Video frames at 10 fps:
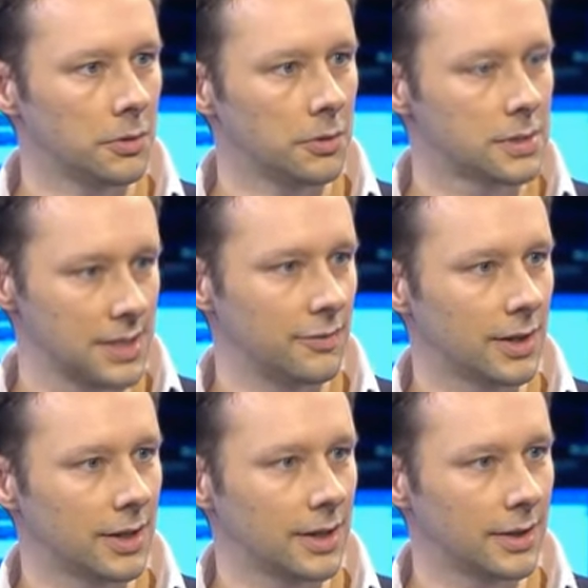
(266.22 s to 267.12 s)

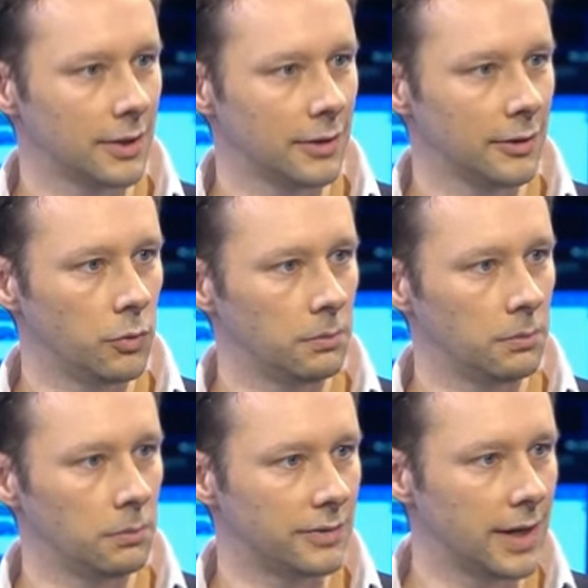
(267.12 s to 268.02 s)
specifically kind of what
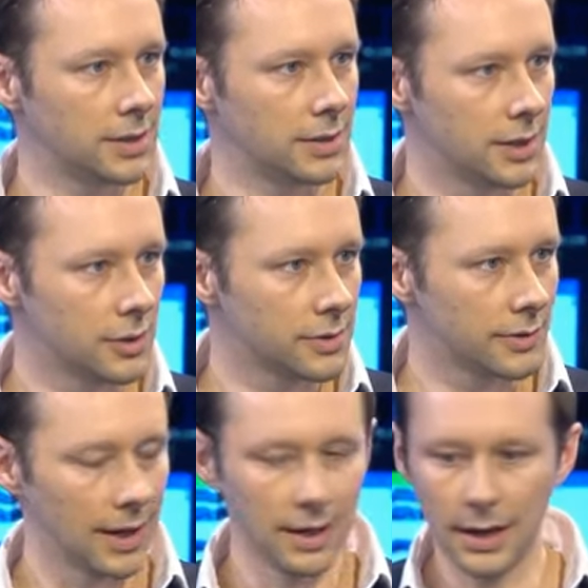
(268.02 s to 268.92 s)
motivated the use of
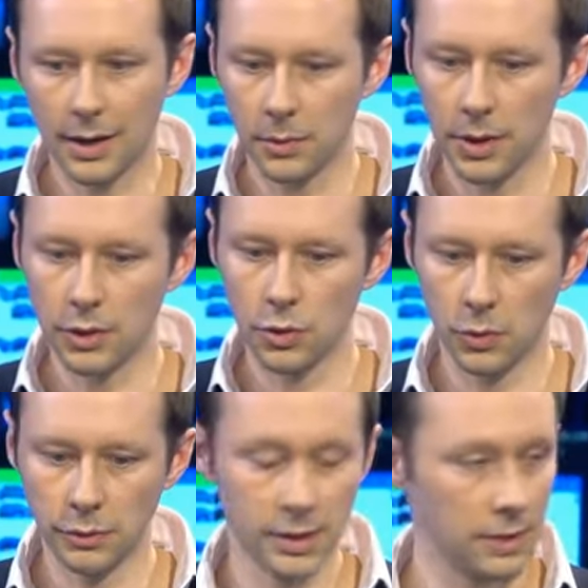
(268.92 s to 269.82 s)
that language,
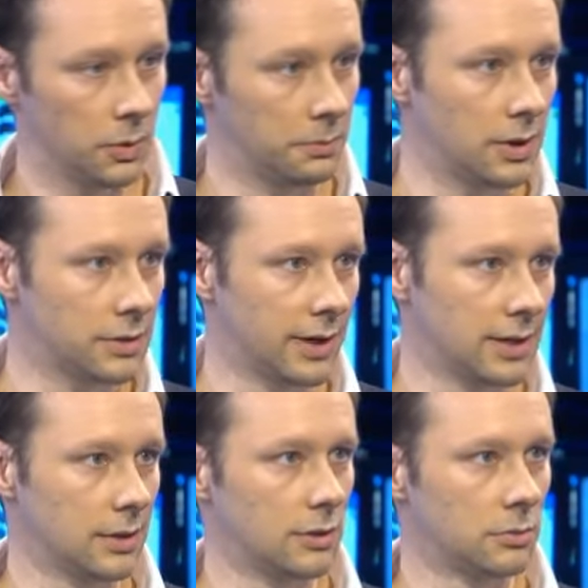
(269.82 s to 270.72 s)
or indeed what
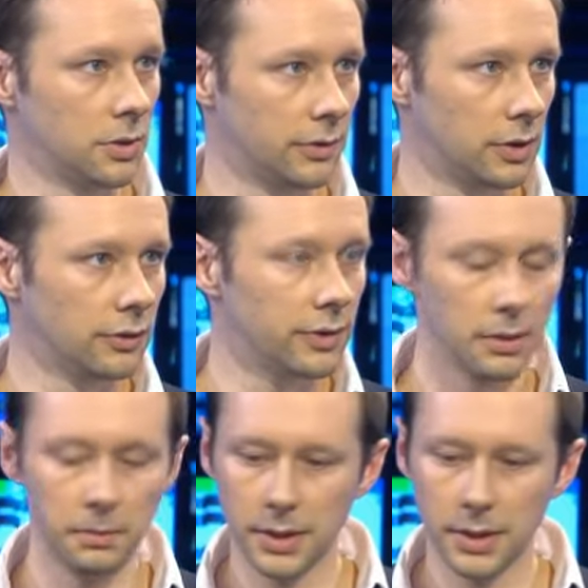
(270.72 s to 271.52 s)
motivated the removal of it.